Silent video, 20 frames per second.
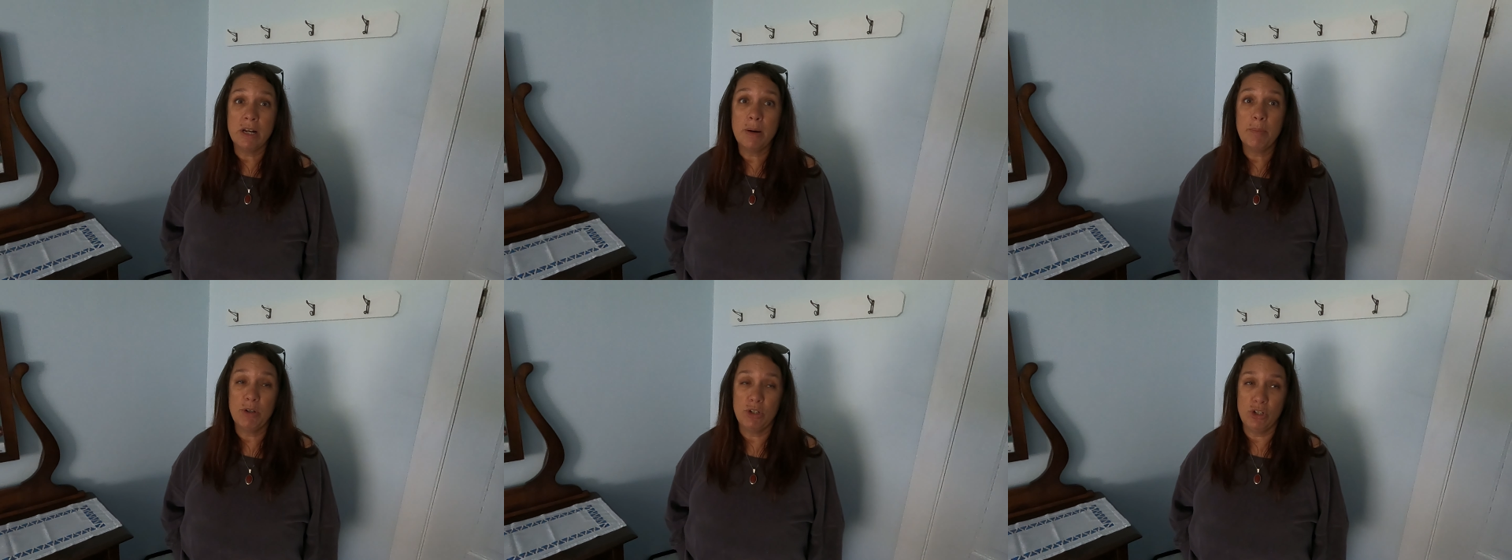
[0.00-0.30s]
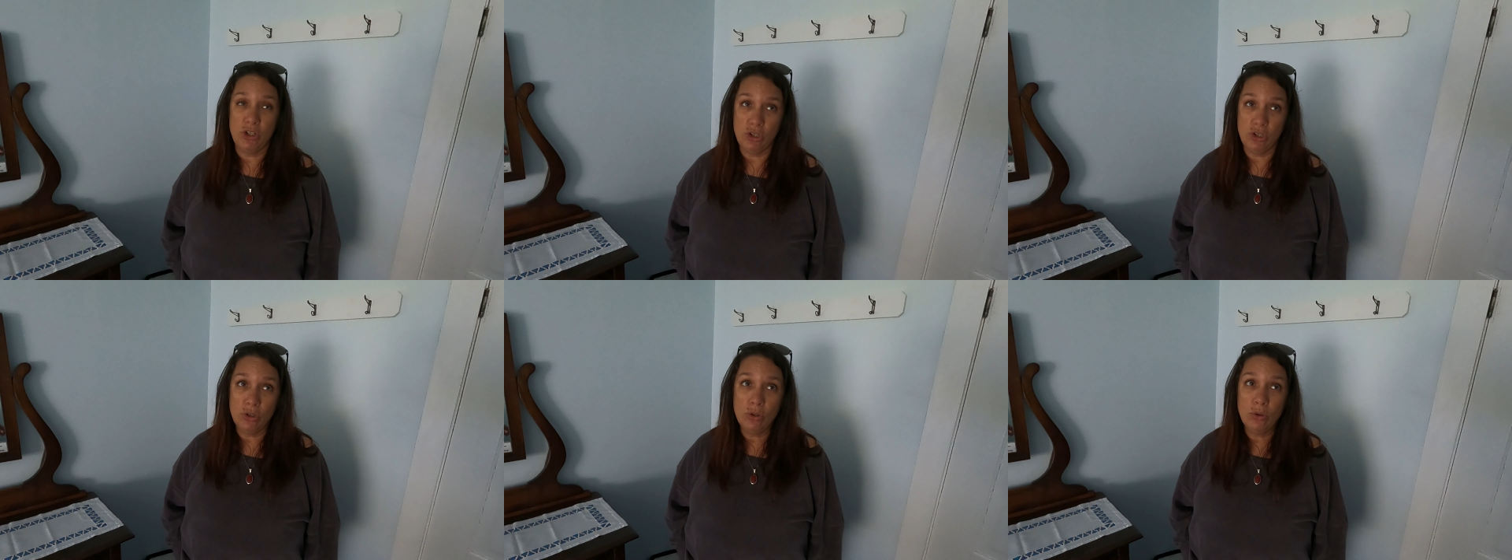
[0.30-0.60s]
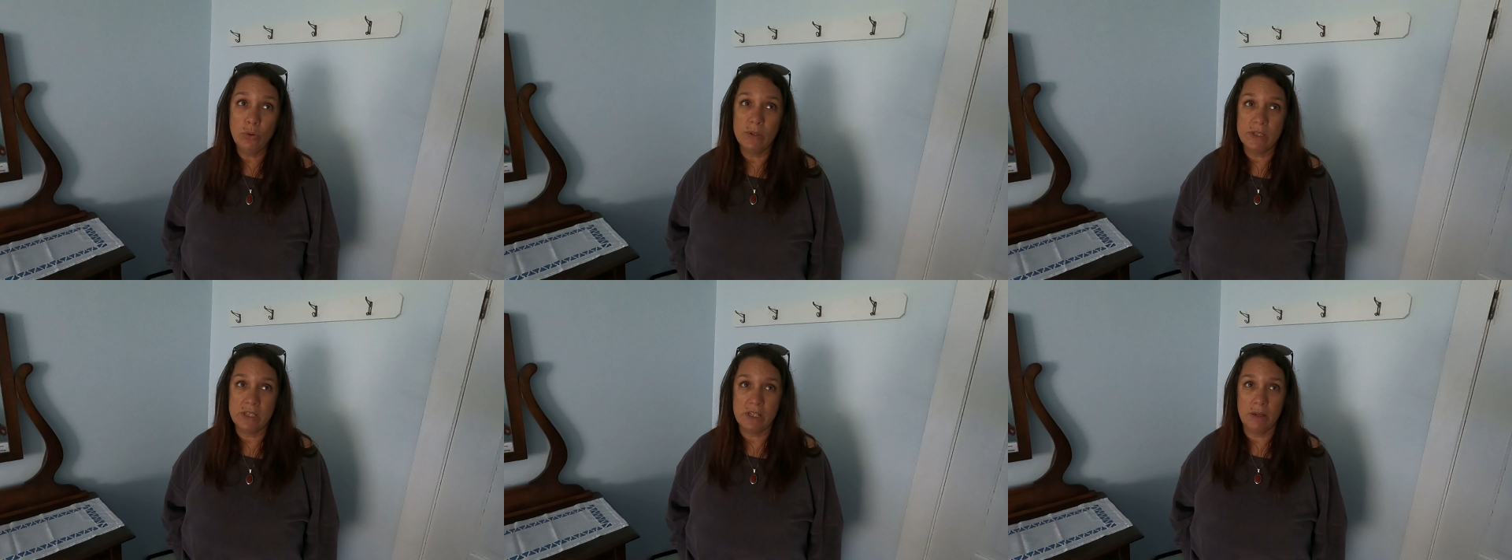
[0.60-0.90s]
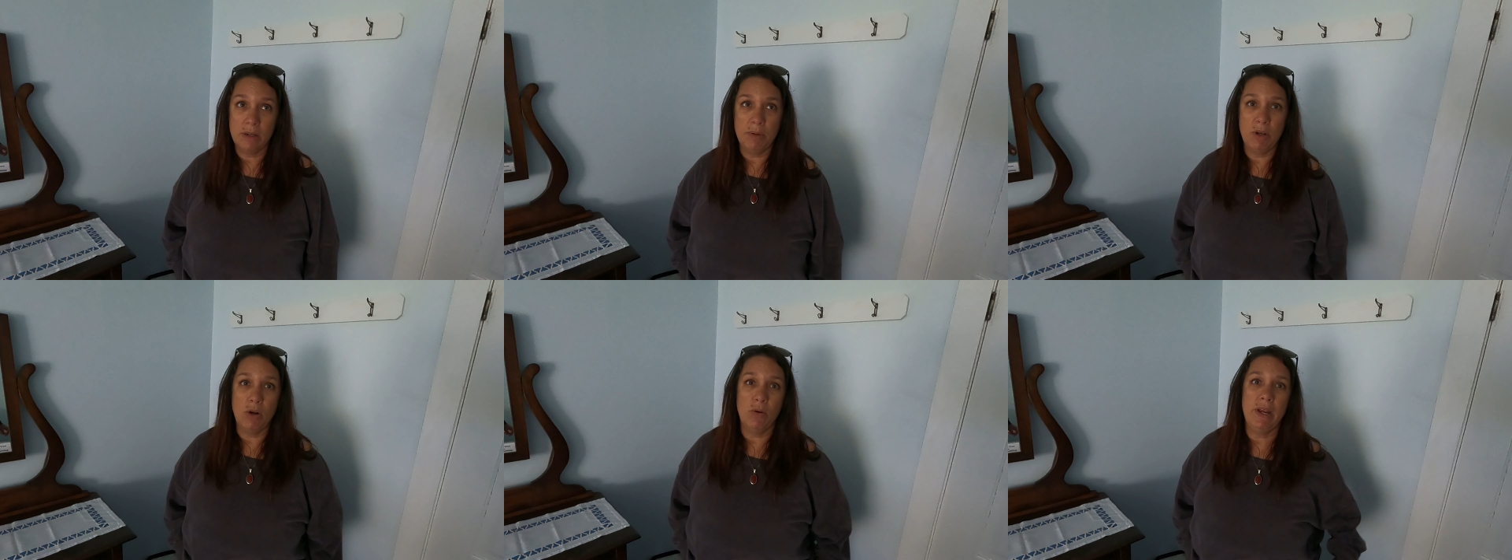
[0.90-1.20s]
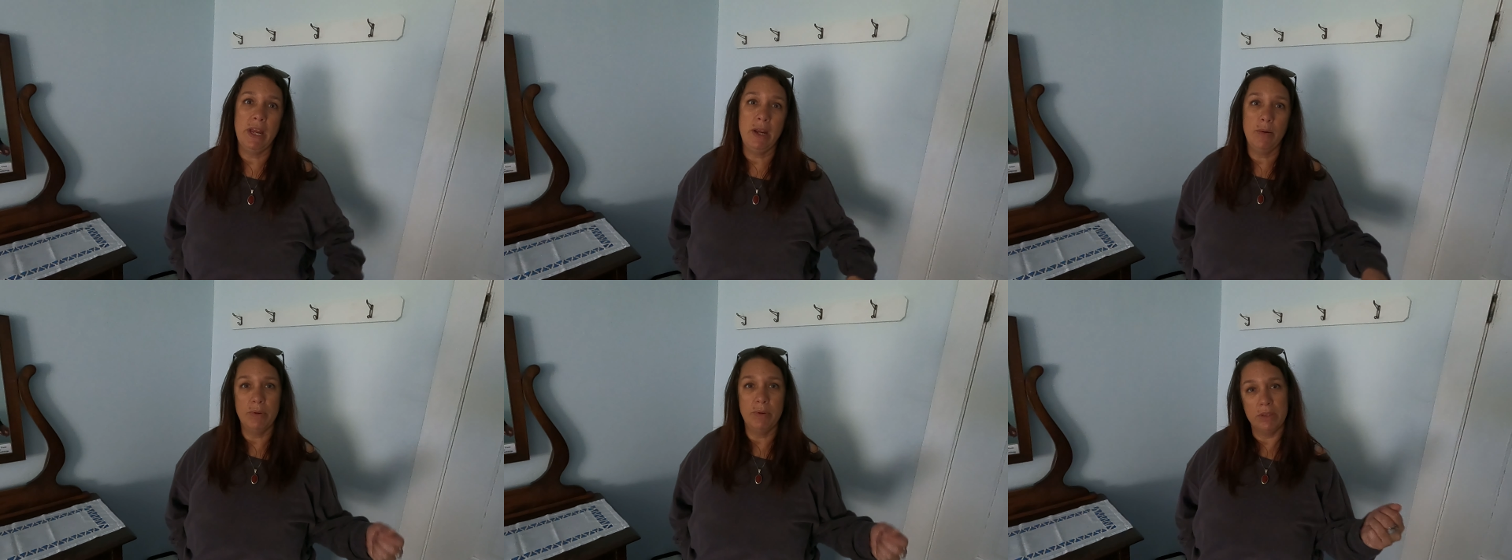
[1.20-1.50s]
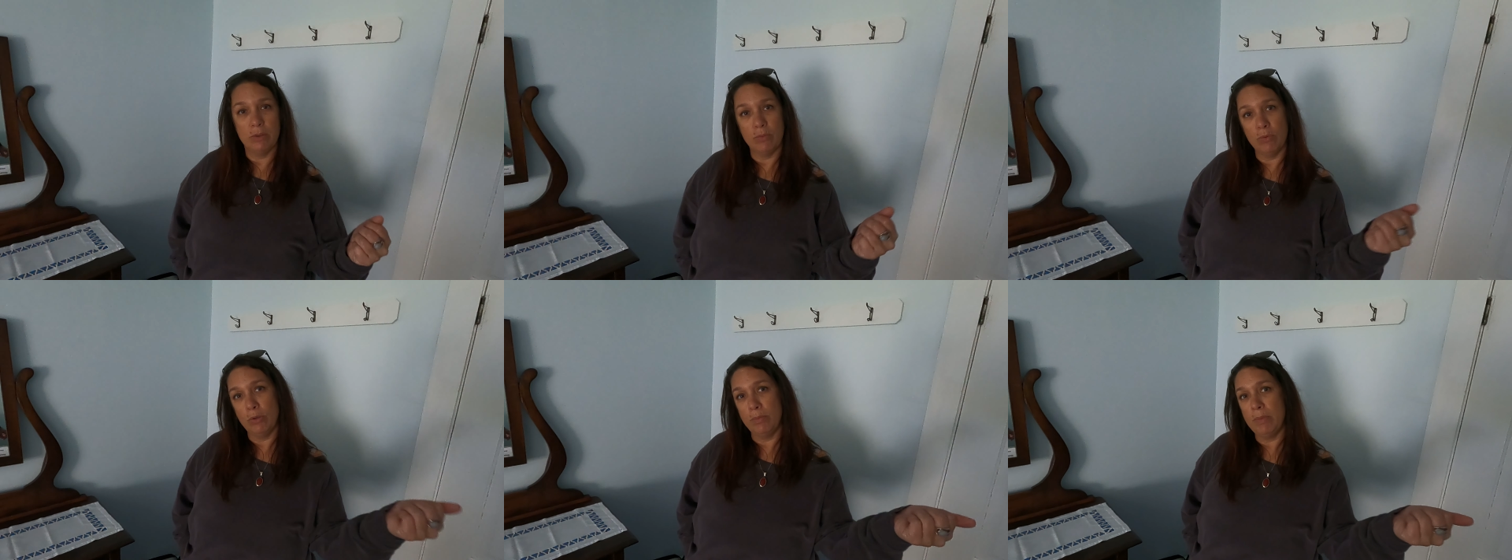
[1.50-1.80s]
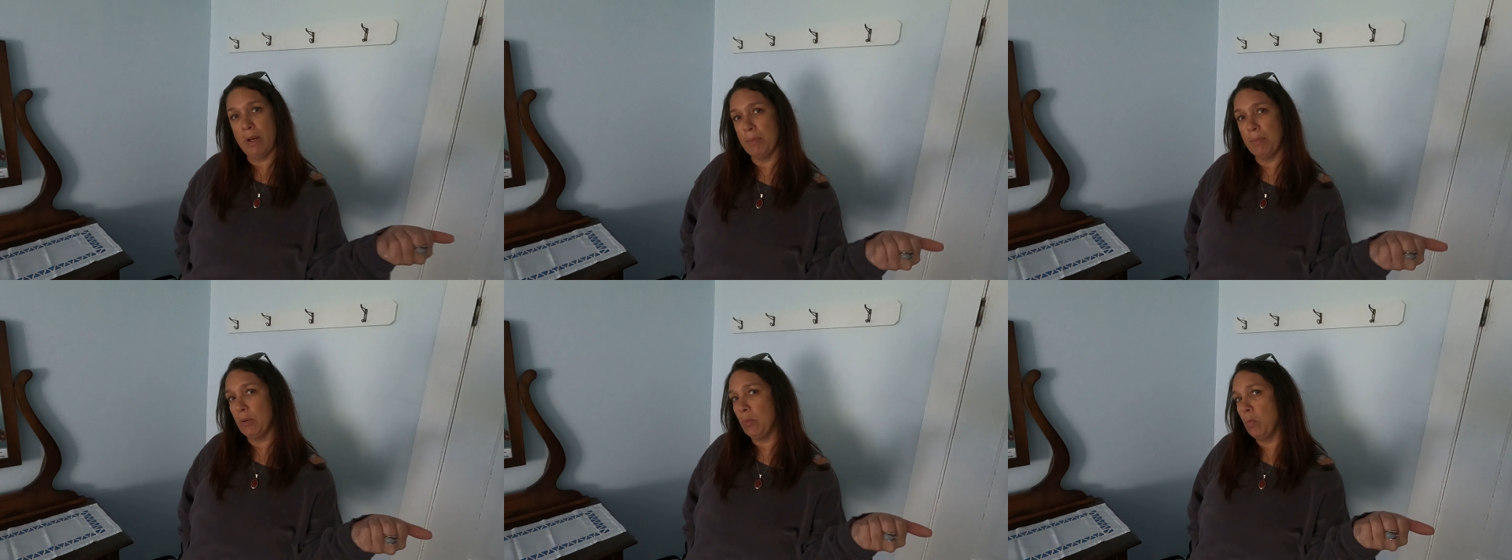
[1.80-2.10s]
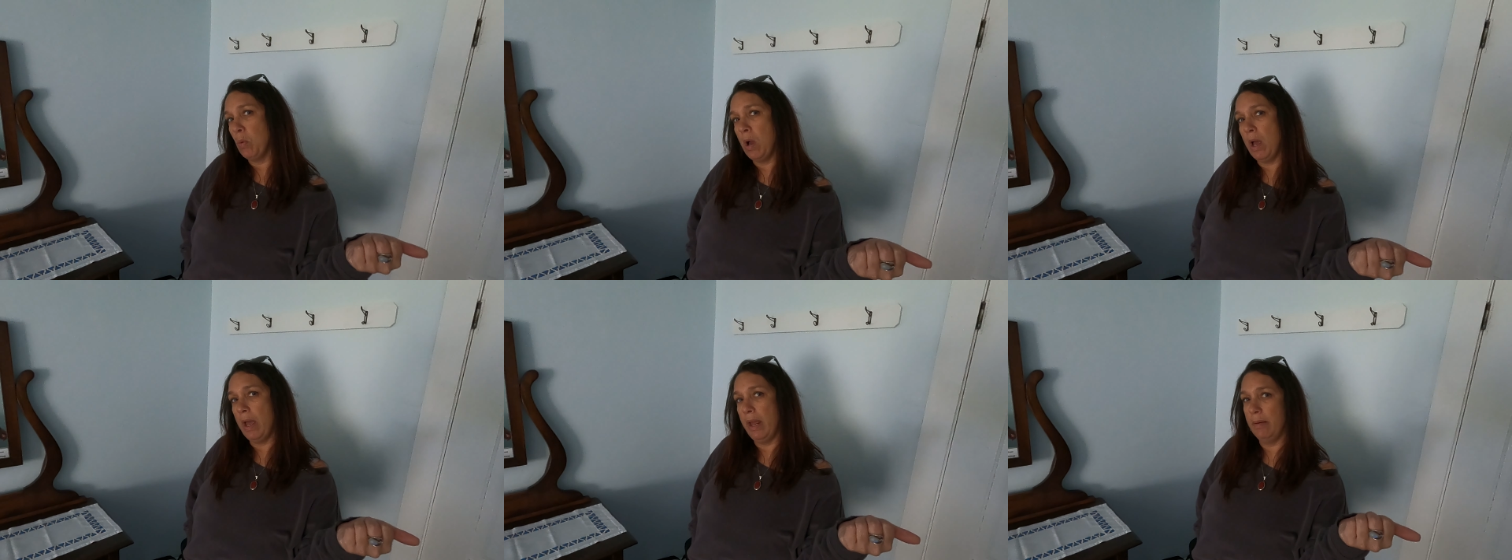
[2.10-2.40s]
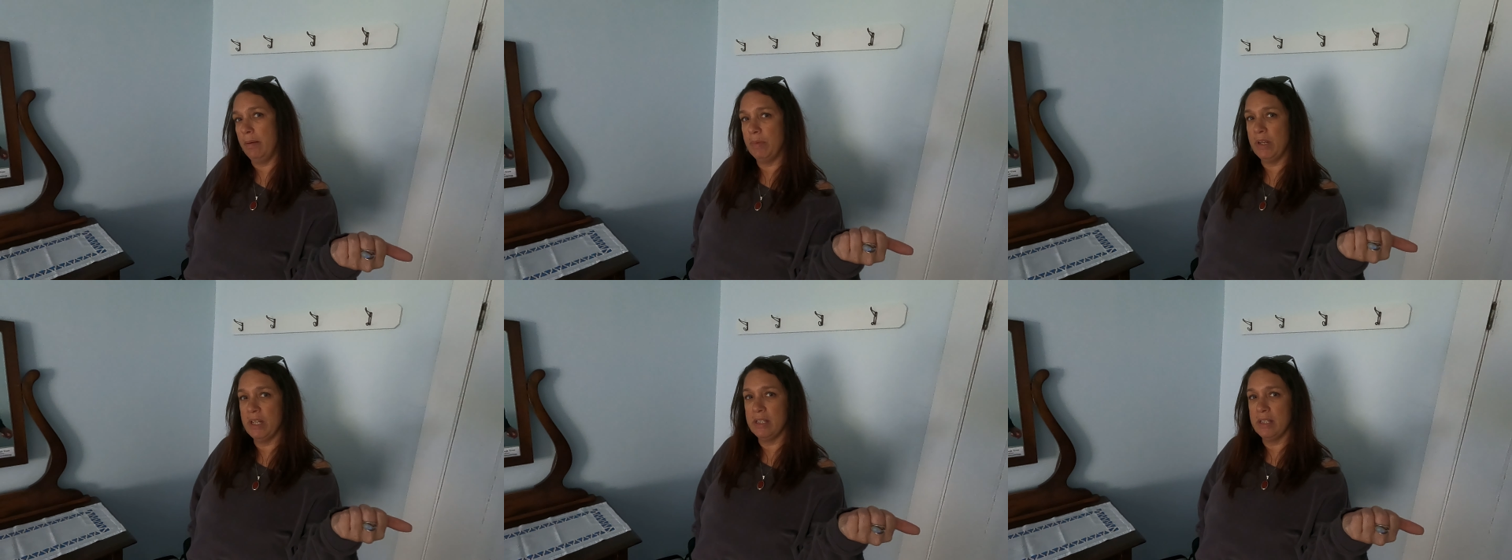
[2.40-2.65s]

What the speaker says: number 2 is going to be okay with the room number 1.